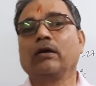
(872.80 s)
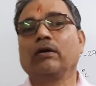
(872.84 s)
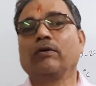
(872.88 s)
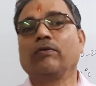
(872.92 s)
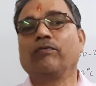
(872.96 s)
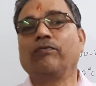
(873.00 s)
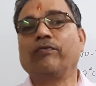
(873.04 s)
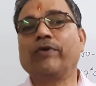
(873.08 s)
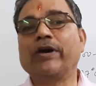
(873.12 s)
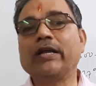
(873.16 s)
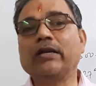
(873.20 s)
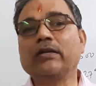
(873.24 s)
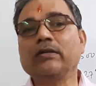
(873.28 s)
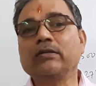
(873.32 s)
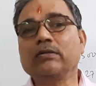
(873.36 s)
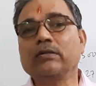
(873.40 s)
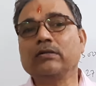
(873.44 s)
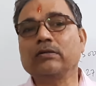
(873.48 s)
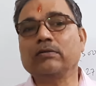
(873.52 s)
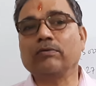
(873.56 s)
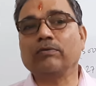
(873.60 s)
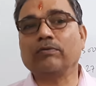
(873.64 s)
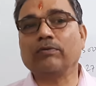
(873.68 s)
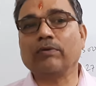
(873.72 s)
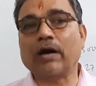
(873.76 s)

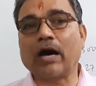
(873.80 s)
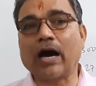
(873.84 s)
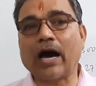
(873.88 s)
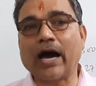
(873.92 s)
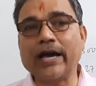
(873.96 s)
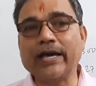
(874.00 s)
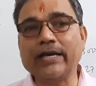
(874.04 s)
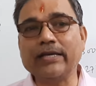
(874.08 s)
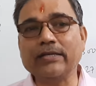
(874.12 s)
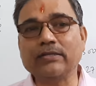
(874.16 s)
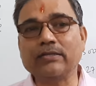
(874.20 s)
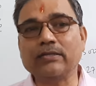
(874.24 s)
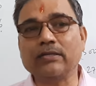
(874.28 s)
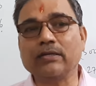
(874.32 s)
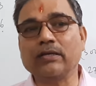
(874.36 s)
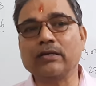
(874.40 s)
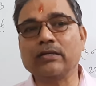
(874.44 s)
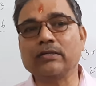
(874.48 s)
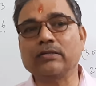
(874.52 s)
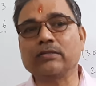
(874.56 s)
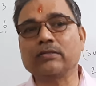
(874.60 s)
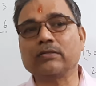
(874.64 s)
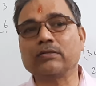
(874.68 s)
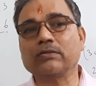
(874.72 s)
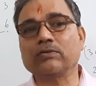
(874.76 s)
When ice
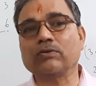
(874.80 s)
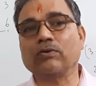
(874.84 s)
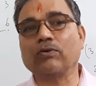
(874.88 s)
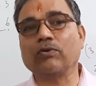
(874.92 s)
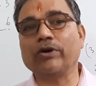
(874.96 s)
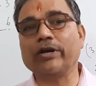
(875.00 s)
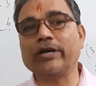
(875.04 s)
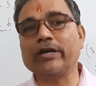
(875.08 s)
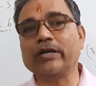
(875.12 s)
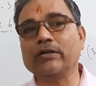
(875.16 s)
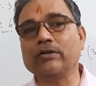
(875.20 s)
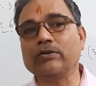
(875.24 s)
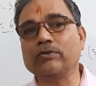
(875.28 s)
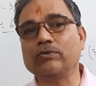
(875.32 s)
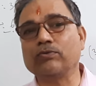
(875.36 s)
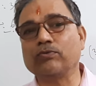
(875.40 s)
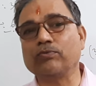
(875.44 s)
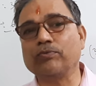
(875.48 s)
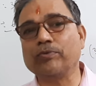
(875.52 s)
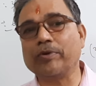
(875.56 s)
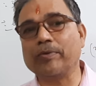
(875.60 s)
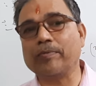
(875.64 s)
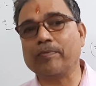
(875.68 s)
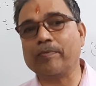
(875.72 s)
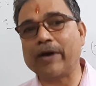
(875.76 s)
is going to
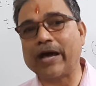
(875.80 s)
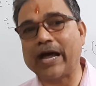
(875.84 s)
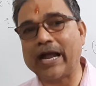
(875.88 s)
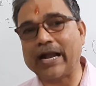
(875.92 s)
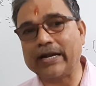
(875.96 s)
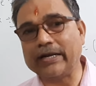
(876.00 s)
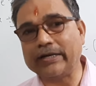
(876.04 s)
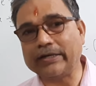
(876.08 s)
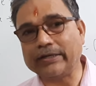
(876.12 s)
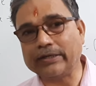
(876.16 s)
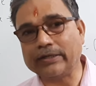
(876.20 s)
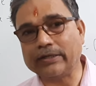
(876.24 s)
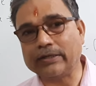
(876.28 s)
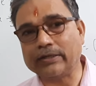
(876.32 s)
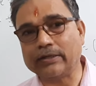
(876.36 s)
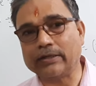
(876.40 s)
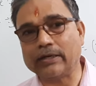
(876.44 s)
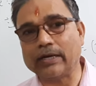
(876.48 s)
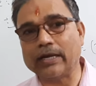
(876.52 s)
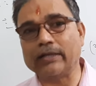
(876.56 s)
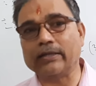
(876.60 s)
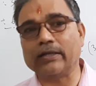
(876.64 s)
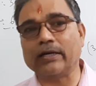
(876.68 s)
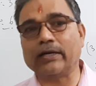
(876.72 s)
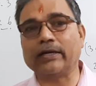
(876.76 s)
be melt
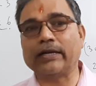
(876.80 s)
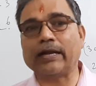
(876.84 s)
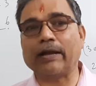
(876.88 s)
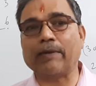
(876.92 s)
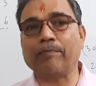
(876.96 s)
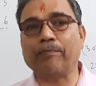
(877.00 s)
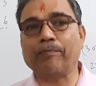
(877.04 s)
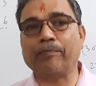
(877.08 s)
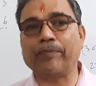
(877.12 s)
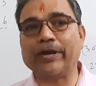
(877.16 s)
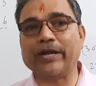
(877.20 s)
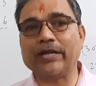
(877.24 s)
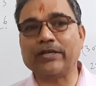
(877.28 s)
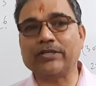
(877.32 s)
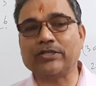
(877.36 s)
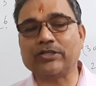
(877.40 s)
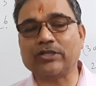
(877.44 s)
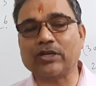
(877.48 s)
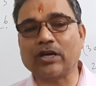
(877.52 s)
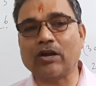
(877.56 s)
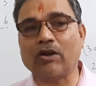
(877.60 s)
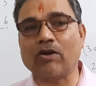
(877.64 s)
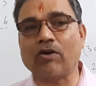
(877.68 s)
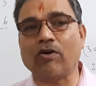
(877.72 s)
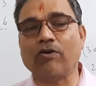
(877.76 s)
and the
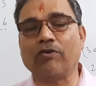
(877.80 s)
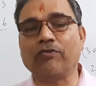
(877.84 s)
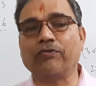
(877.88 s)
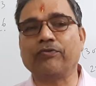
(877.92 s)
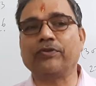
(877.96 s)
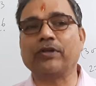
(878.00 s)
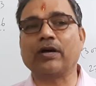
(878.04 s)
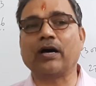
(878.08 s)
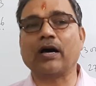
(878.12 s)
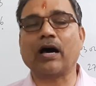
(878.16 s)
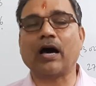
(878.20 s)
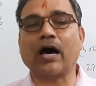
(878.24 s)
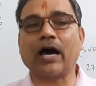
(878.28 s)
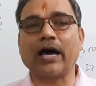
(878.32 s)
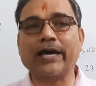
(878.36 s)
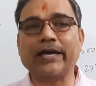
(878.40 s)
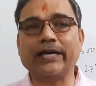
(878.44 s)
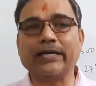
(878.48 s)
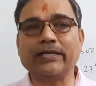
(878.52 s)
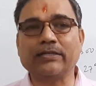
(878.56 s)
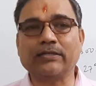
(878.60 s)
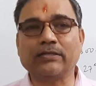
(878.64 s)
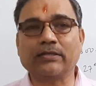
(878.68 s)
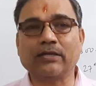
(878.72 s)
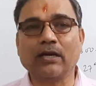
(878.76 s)
temperature of the
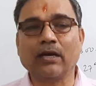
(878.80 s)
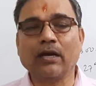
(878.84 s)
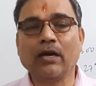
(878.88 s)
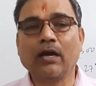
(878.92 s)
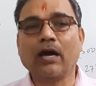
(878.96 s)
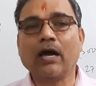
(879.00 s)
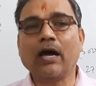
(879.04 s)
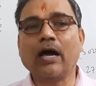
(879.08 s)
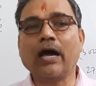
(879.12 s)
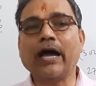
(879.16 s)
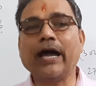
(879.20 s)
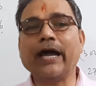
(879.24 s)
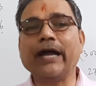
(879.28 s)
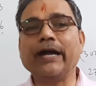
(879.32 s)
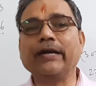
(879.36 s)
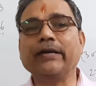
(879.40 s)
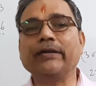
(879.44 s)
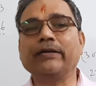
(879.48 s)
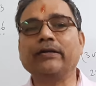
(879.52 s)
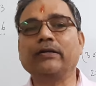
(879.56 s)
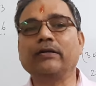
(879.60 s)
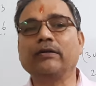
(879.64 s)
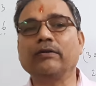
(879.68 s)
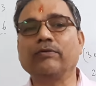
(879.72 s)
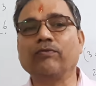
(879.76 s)
ice
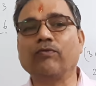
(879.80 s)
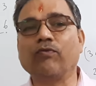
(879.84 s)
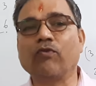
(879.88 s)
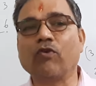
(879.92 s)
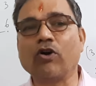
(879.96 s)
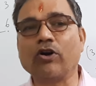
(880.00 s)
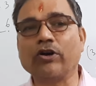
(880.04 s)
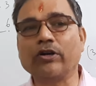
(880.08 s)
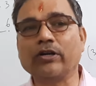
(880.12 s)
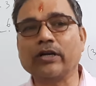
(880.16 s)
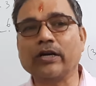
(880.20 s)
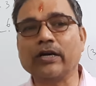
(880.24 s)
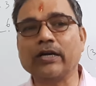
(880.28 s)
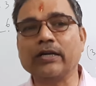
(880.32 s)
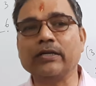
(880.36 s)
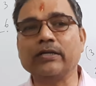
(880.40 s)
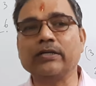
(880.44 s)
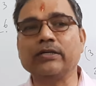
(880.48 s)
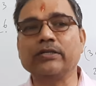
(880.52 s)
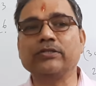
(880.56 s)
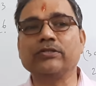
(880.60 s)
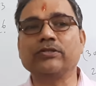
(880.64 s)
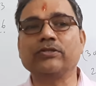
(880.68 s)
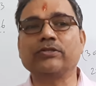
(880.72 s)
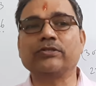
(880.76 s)
and water
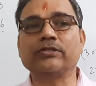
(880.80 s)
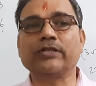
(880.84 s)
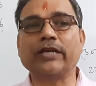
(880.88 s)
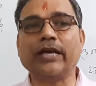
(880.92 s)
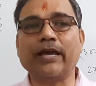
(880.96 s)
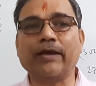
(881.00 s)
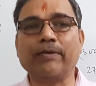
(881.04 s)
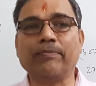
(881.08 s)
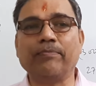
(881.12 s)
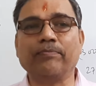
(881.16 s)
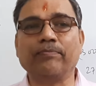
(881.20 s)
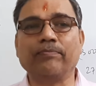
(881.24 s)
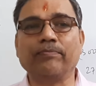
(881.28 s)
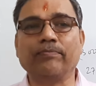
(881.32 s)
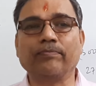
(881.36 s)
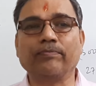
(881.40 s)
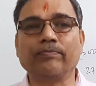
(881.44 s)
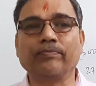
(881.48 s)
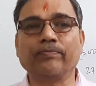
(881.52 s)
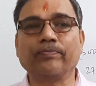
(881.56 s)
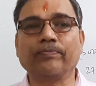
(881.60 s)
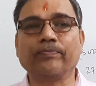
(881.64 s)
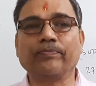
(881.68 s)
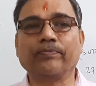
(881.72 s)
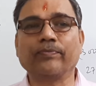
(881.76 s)
is
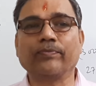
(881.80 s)
same,